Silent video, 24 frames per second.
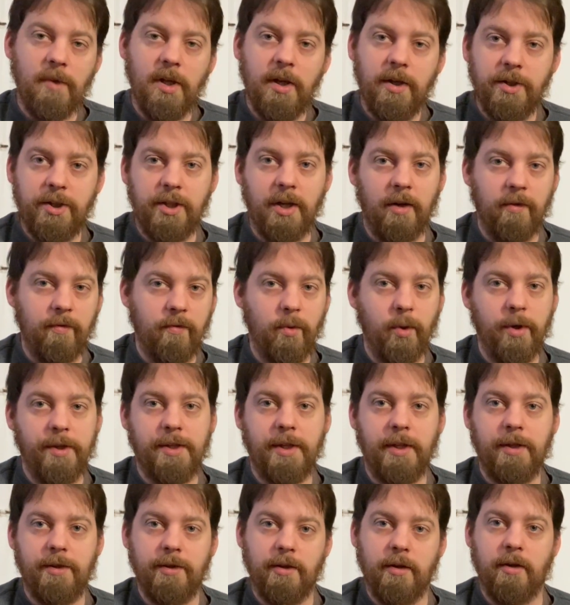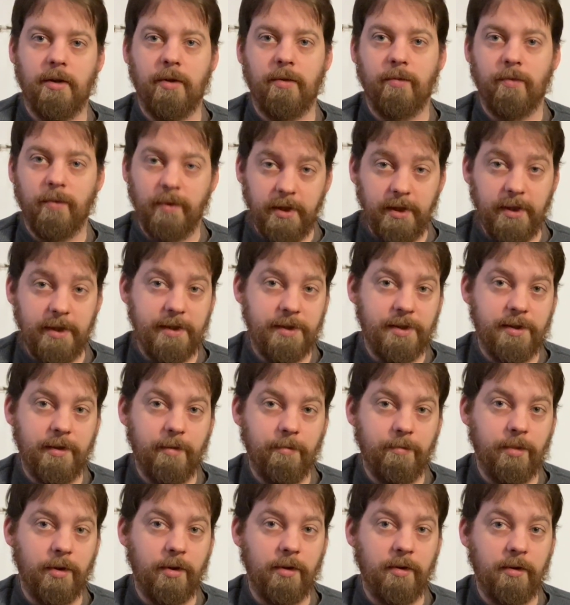shell voicings are really
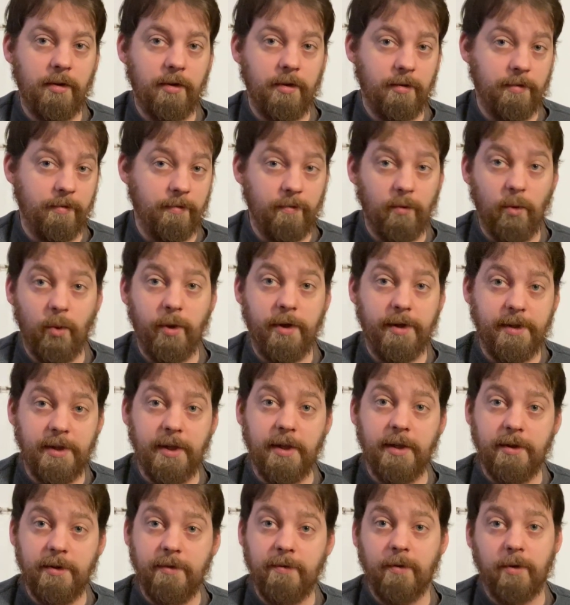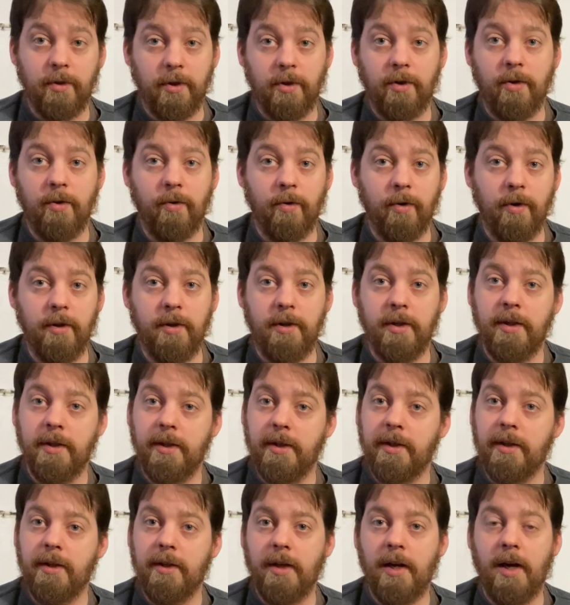simple voicings for a chord,
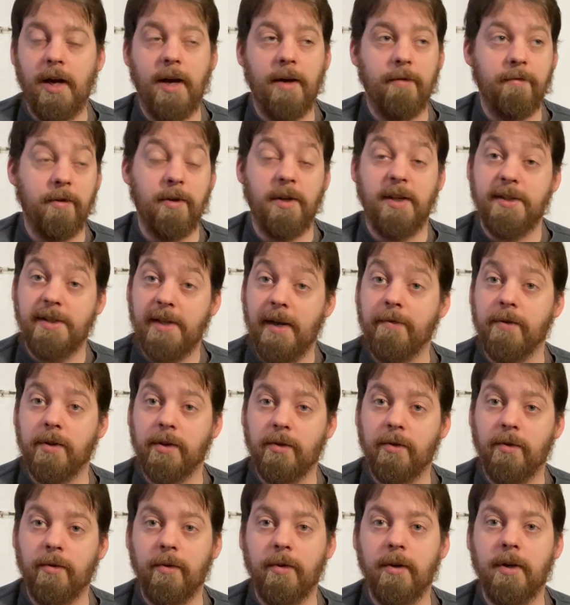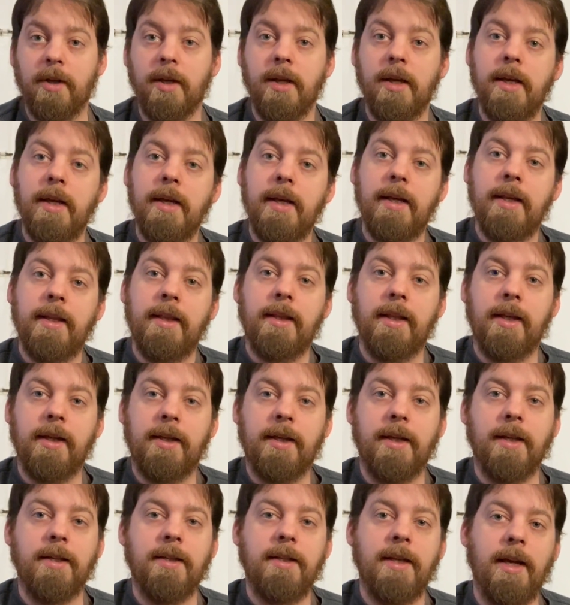for a seventh chord, that
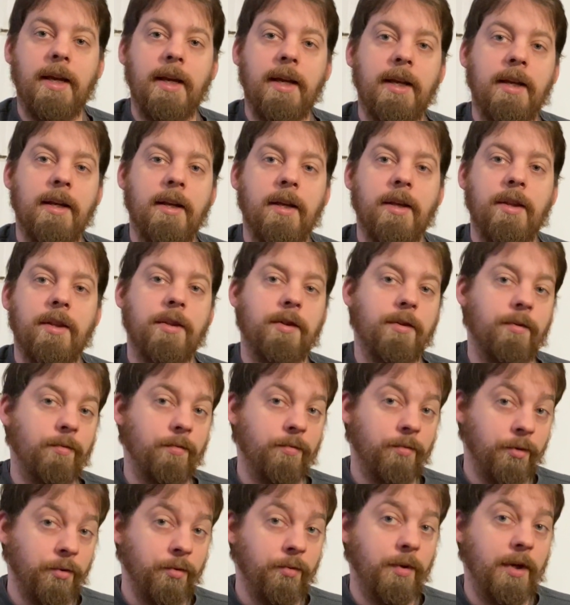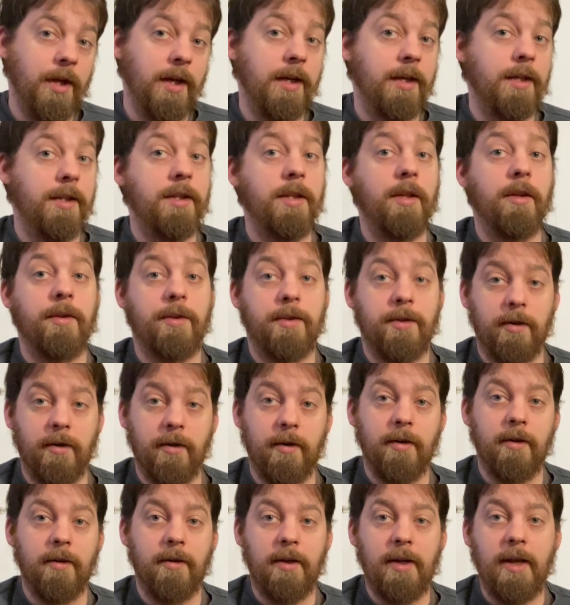contain the root, the
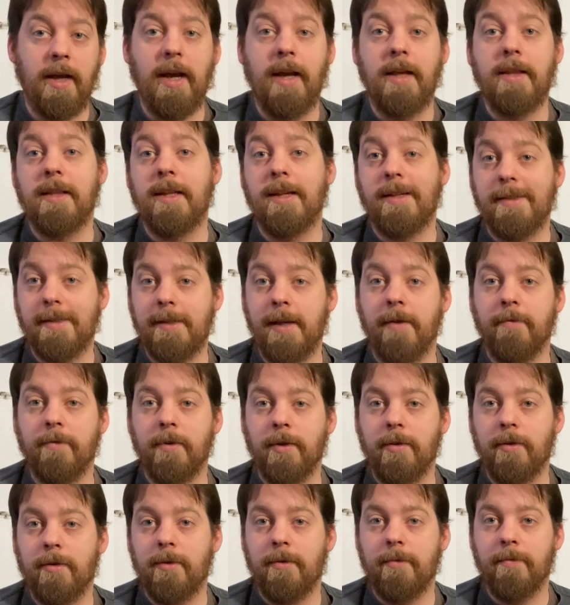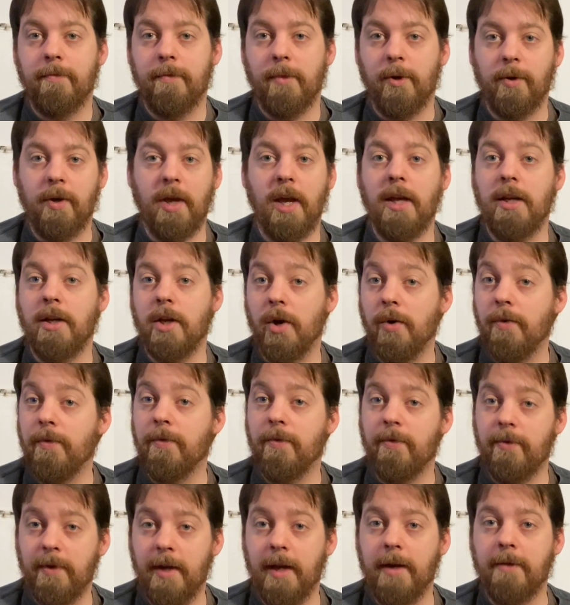third, and the seventh, okay? No
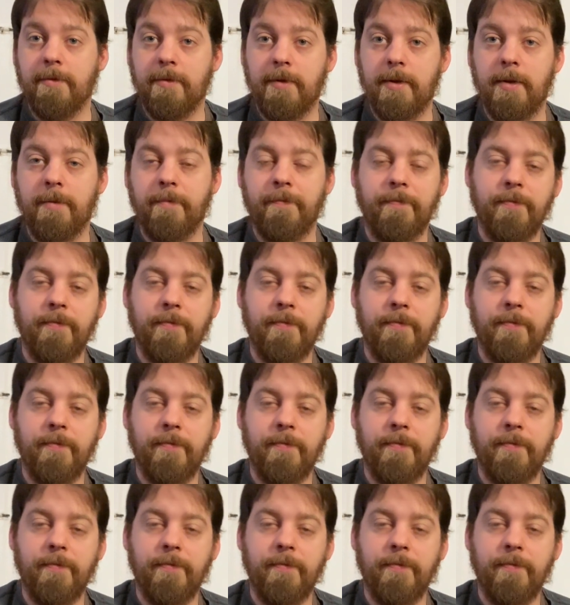fifth.